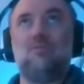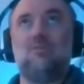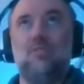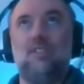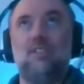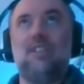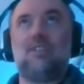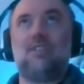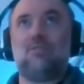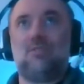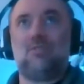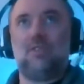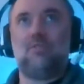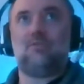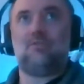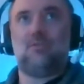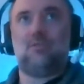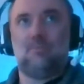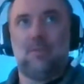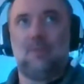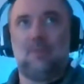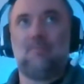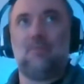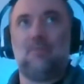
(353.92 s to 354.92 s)
literally
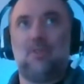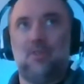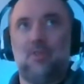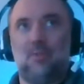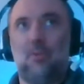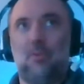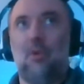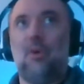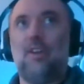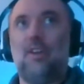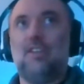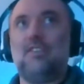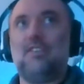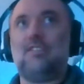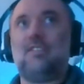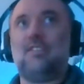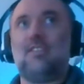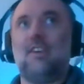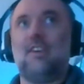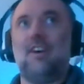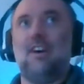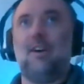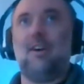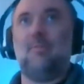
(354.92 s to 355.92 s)
remember the point.
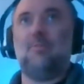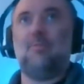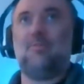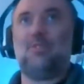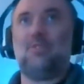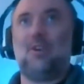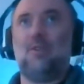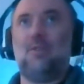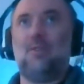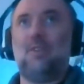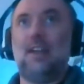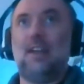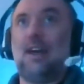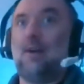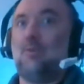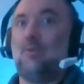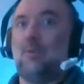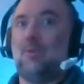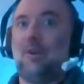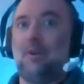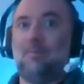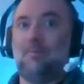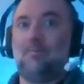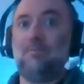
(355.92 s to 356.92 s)
So
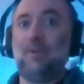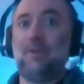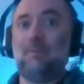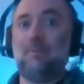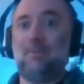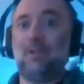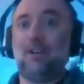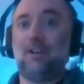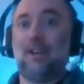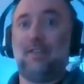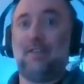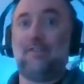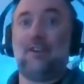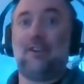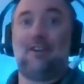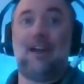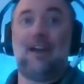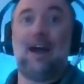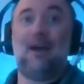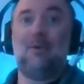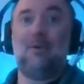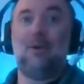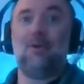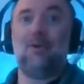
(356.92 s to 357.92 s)
now people are going to figure
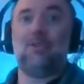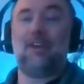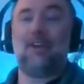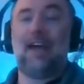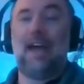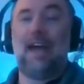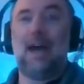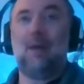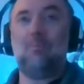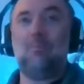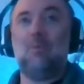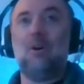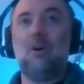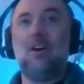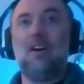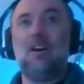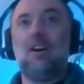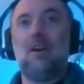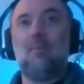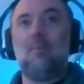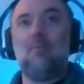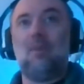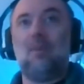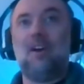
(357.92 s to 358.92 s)
out how old I am.
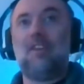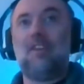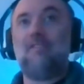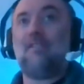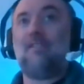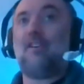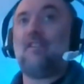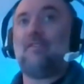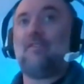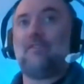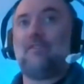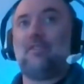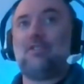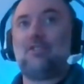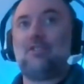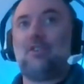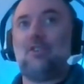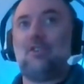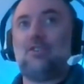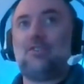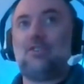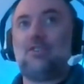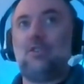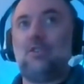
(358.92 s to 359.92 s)
My very first
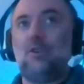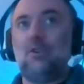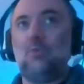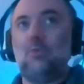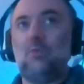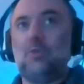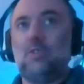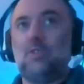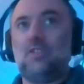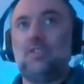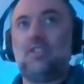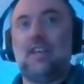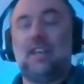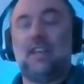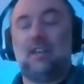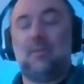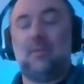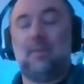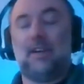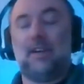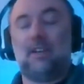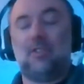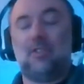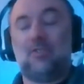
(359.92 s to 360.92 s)
console was a
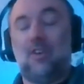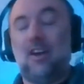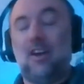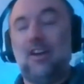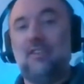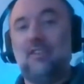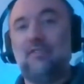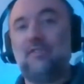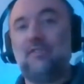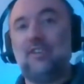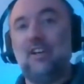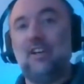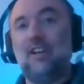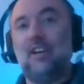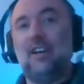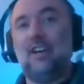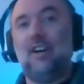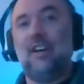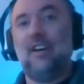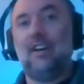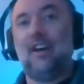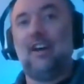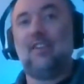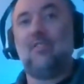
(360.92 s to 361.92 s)
Sega Mega Drive,
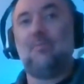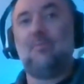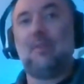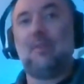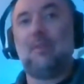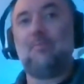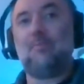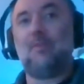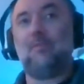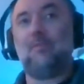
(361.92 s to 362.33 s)
and I remember